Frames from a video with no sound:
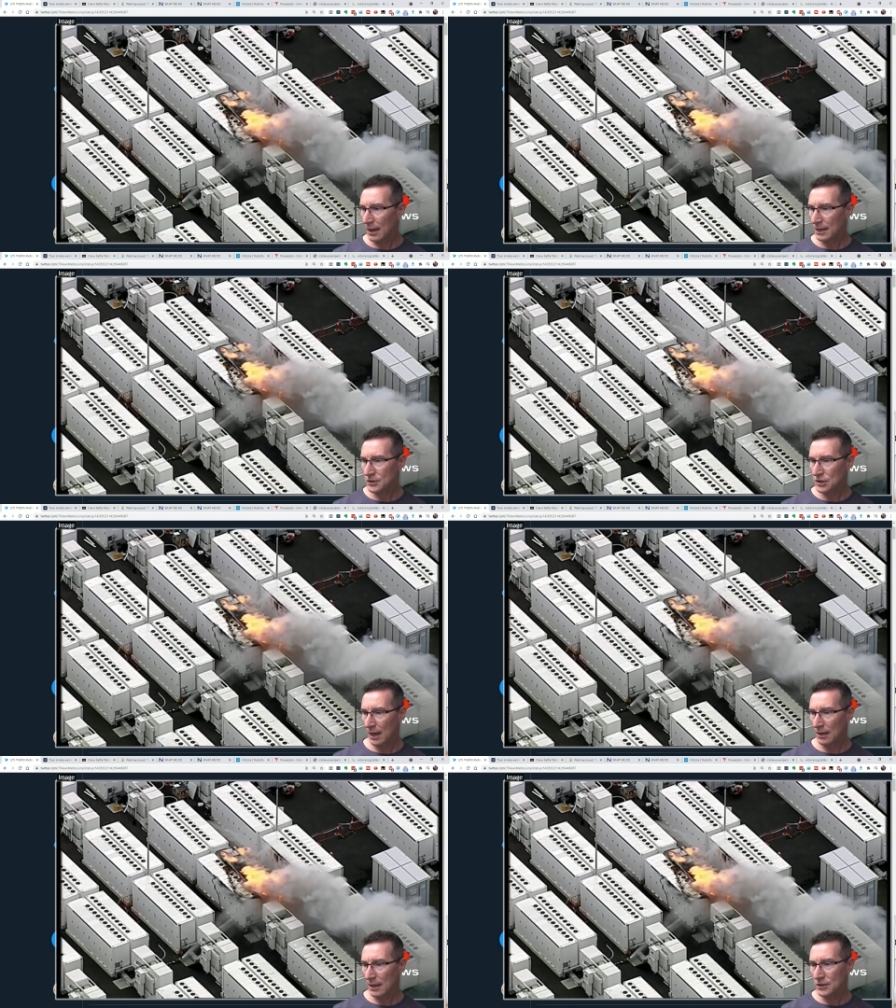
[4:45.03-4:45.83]
each
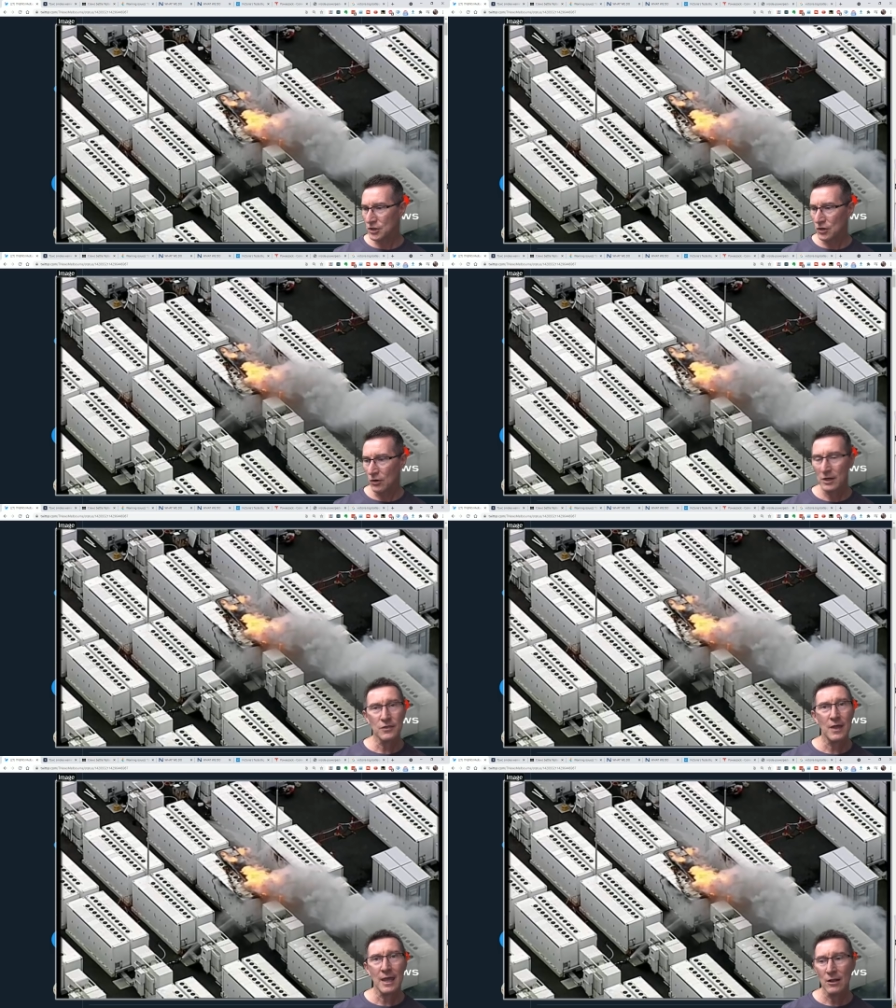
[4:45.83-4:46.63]
uh, each
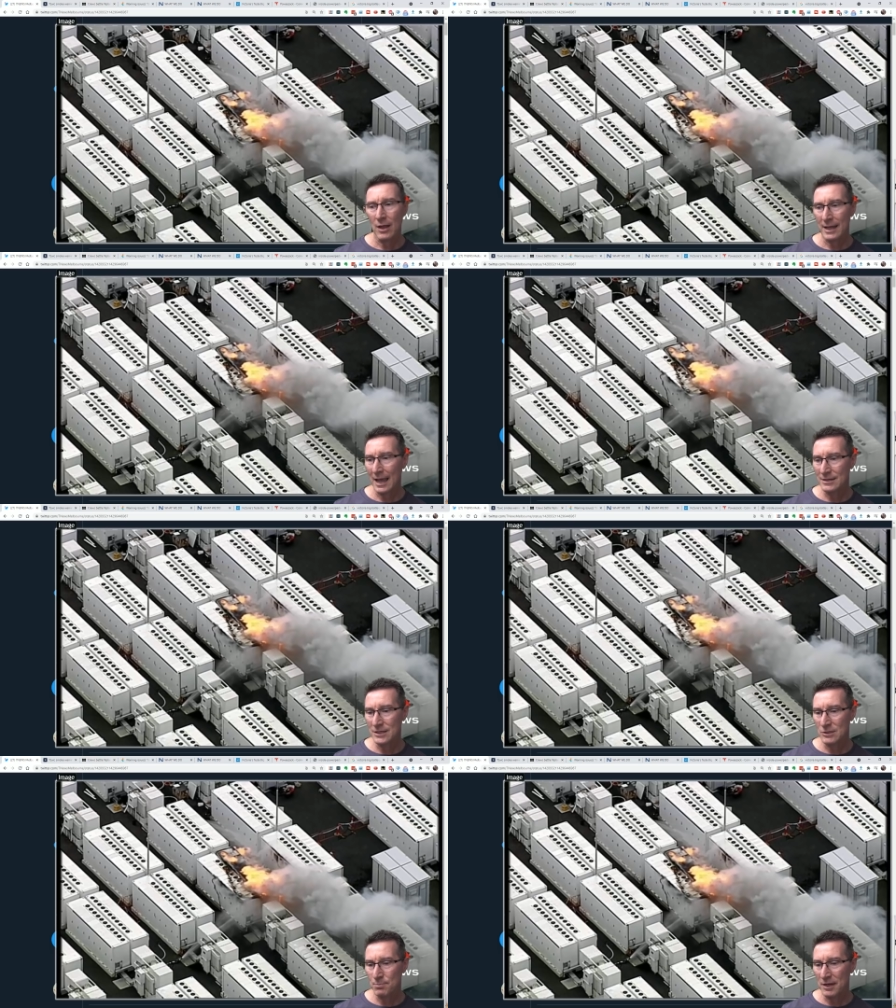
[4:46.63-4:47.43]
unit there, like has
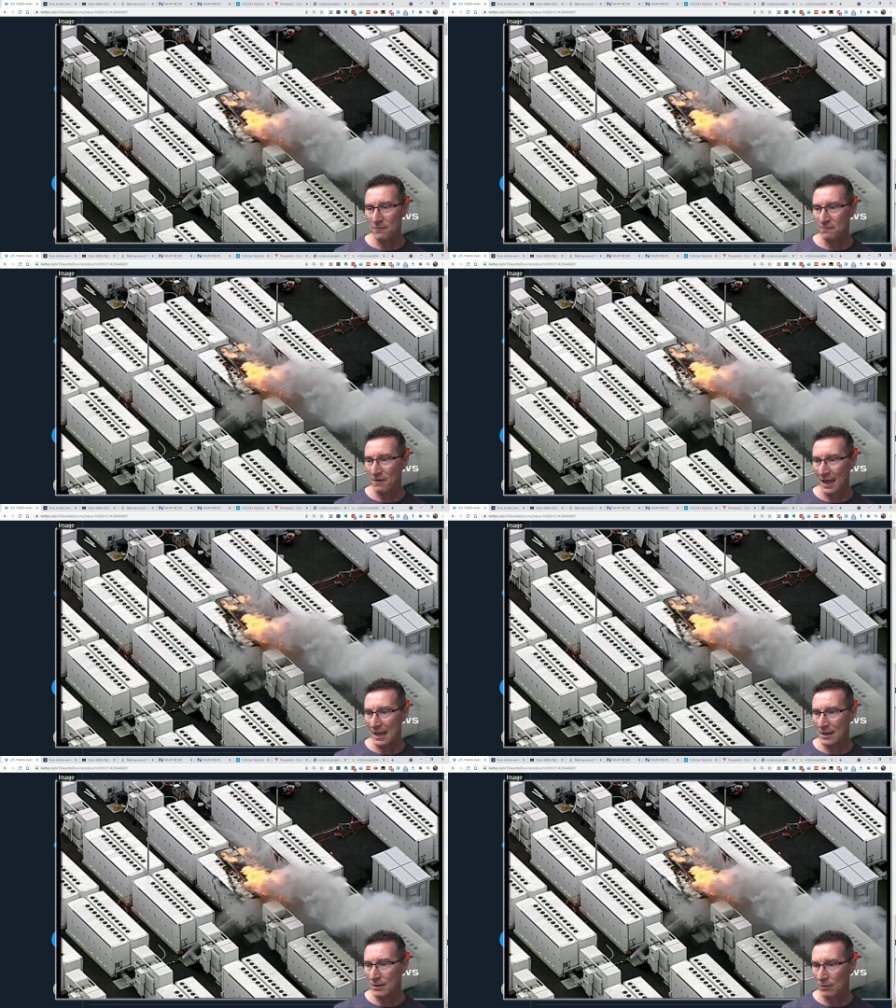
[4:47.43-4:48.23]
this big
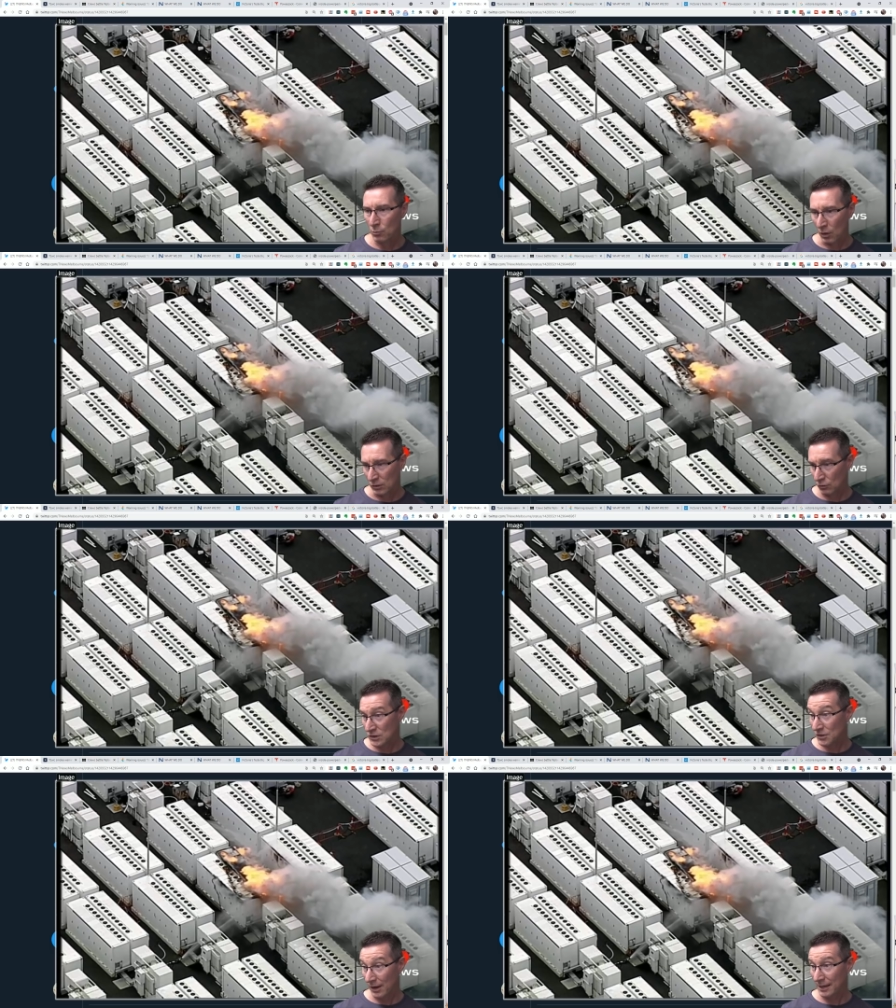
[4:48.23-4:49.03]
fan, what
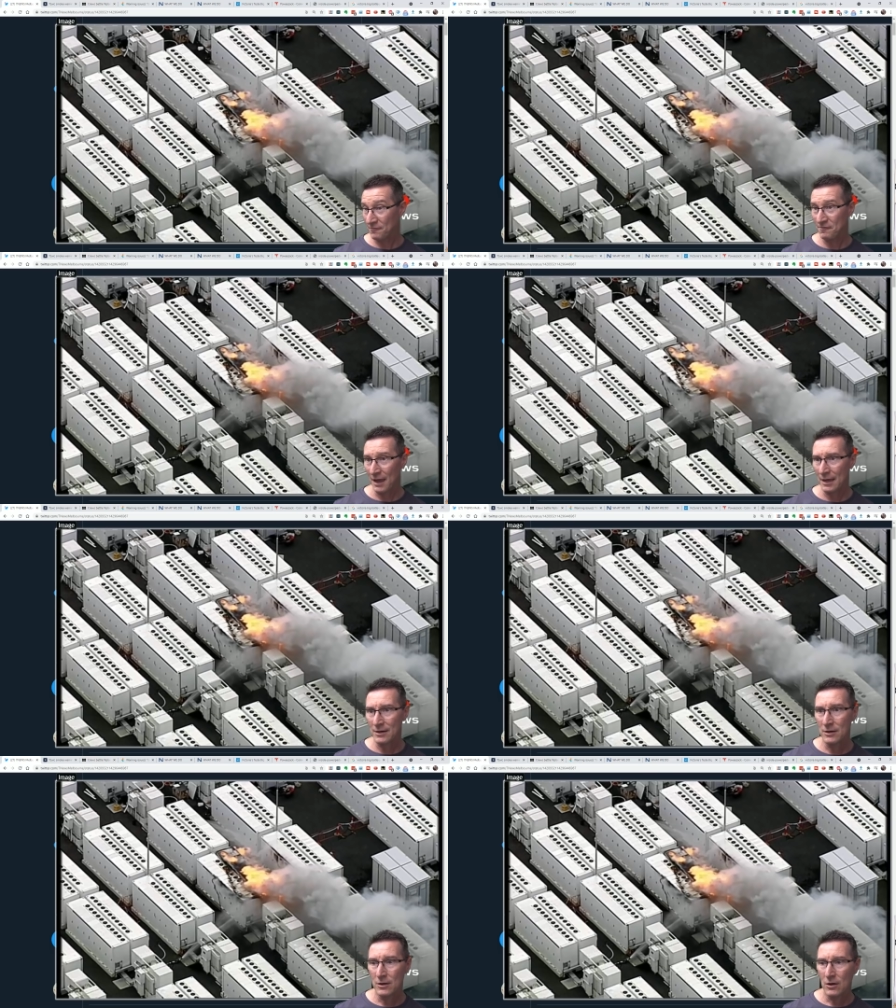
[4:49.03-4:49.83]
looks like a
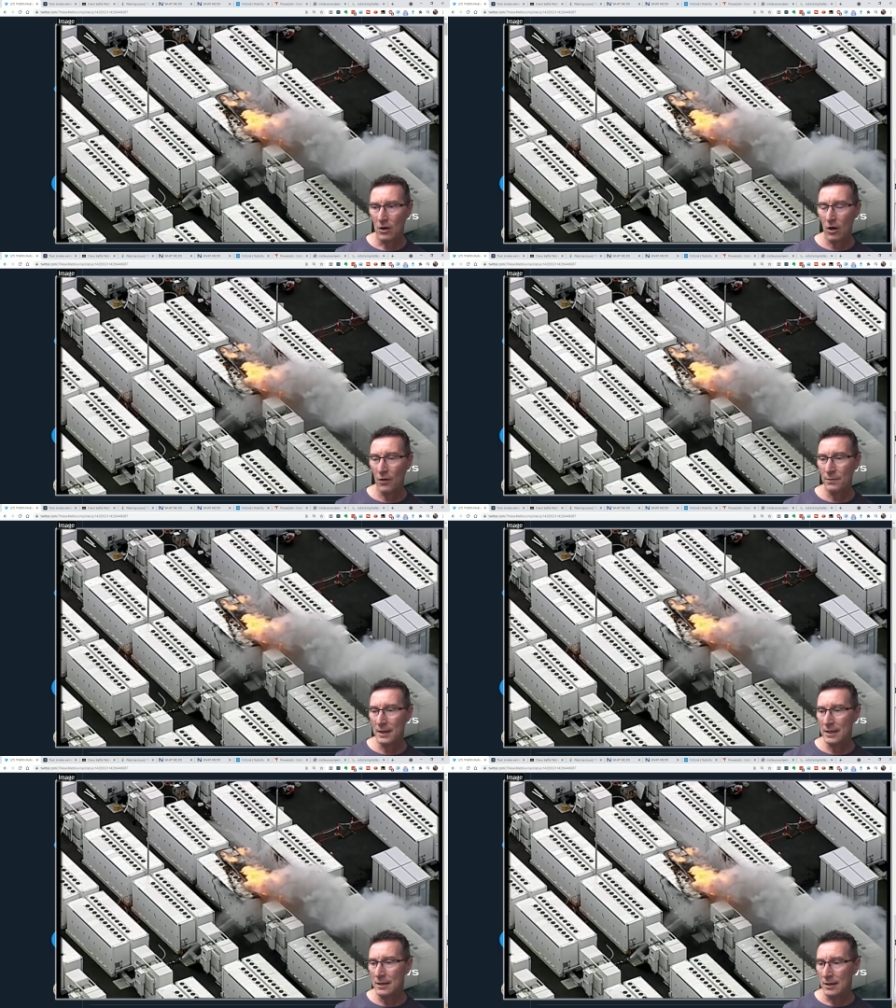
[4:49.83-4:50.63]
fan, on
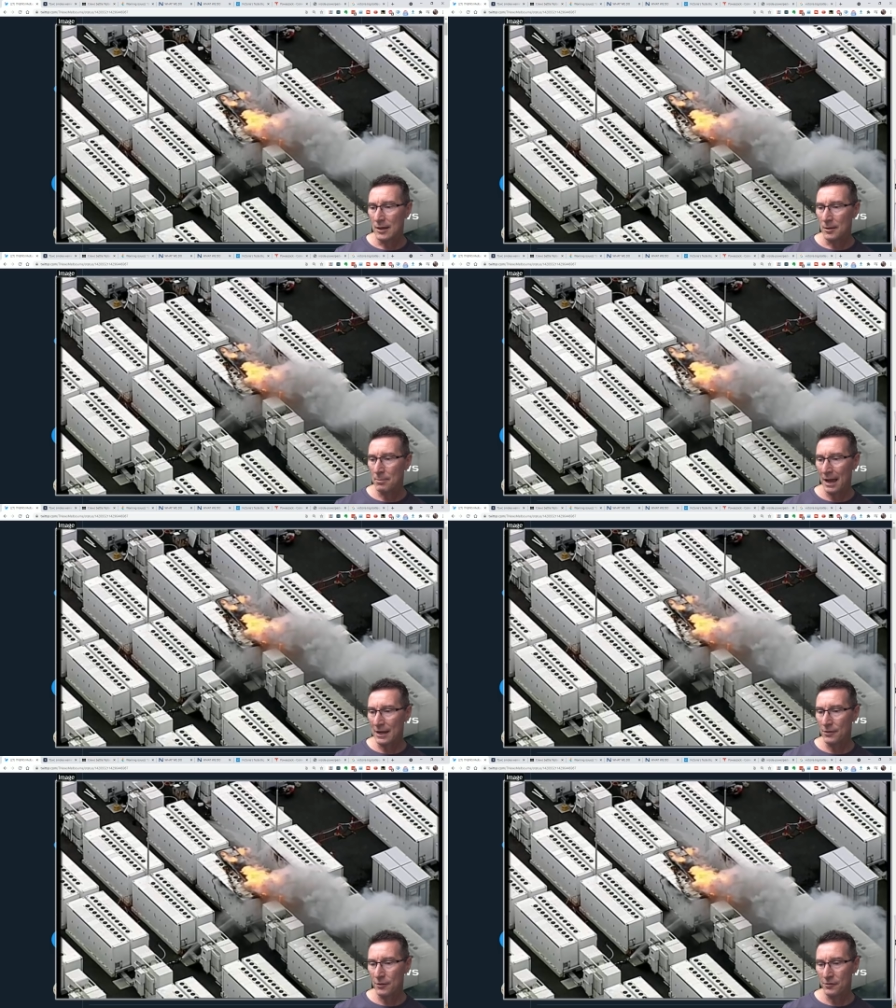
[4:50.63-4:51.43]
the
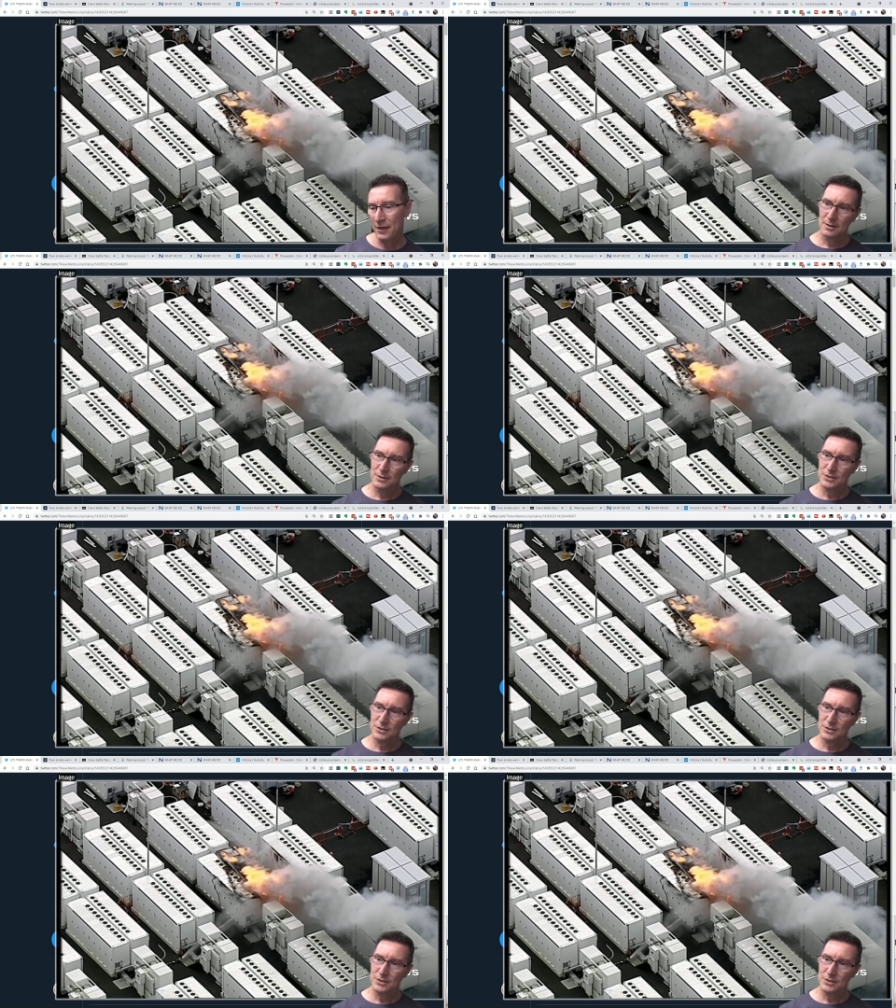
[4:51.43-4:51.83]
back of the thing.